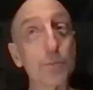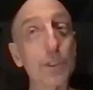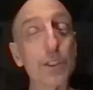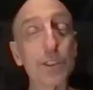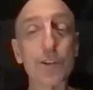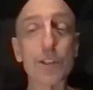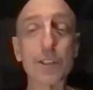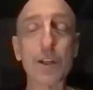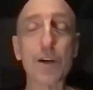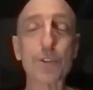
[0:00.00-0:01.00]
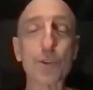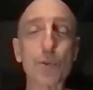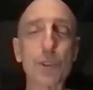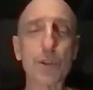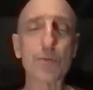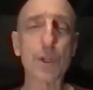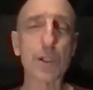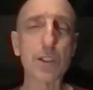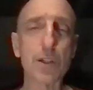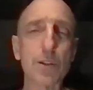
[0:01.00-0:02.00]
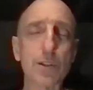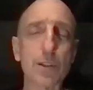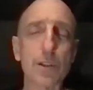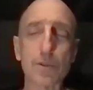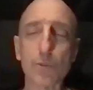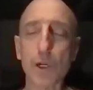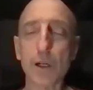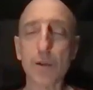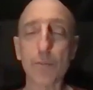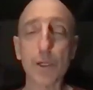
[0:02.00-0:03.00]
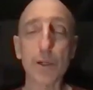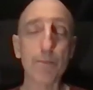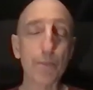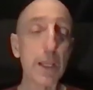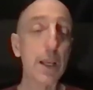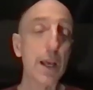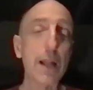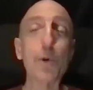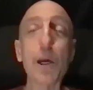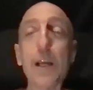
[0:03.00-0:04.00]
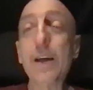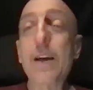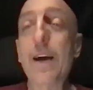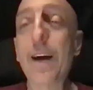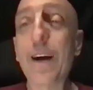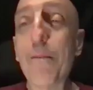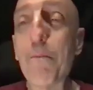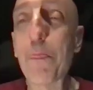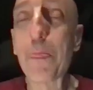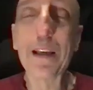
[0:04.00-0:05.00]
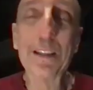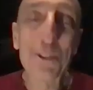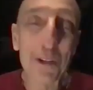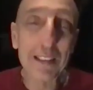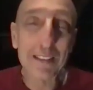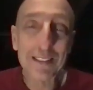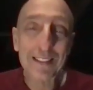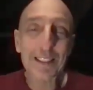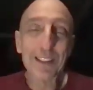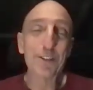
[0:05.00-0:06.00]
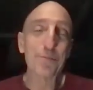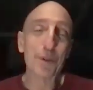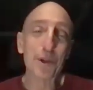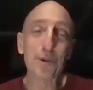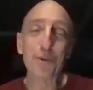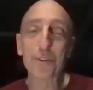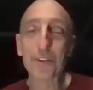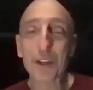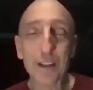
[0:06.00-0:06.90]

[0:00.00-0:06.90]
some pretty serious stuff, so we took it very seriously as well. But anyway, it's great seeing you both. I